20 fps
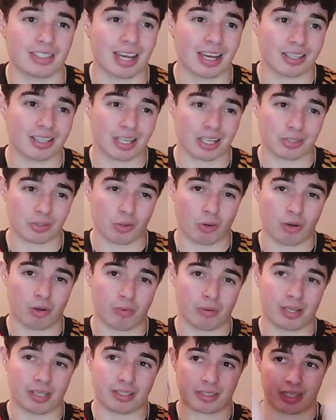And as
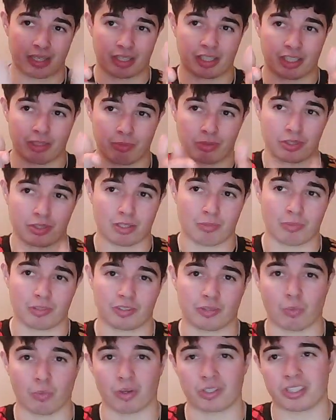always, thank you all so much
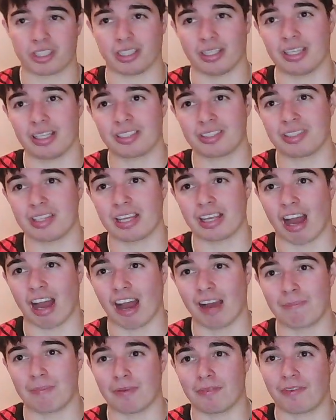for watching and listening.
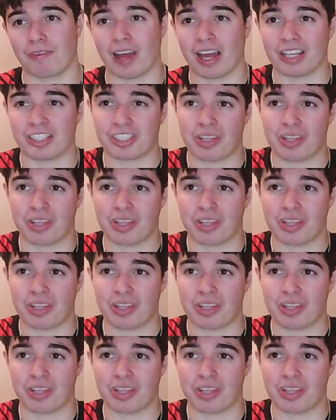I've been Fletch.